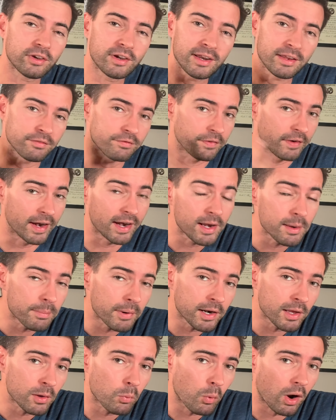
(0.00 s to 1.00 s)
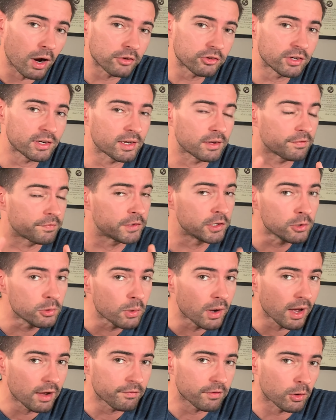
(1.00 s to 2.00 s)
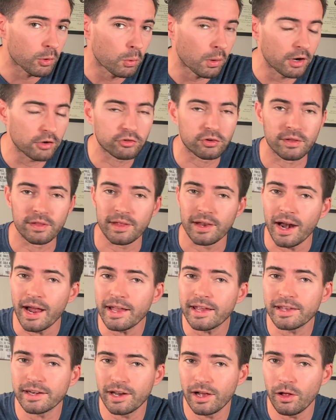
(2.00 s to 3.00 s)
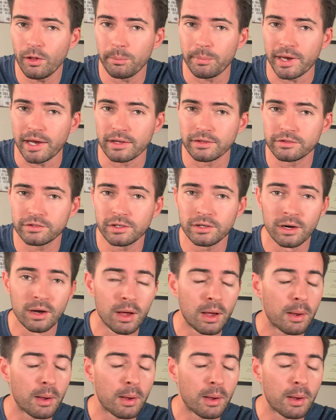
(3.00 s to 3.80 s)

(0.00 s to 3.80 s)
And for anybody watching, if you have a question that I can help answer,